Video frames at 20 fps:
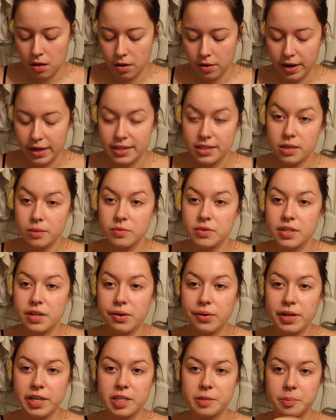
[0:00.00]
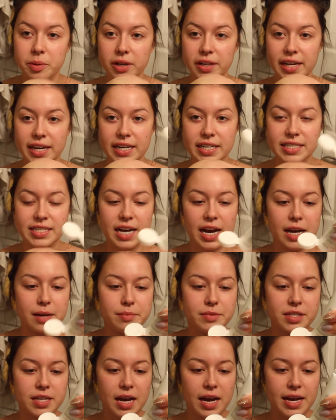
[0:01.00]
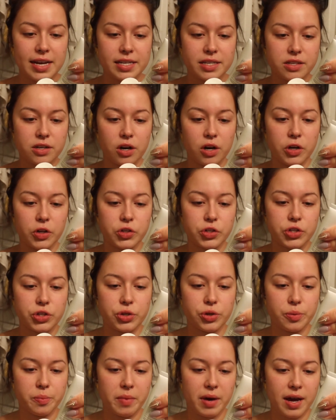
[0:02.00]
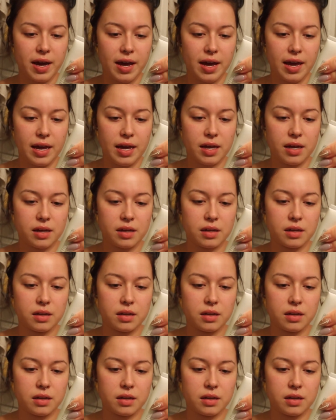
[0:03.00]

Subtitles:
Alright, so I'm just going to put like a dime sized onto my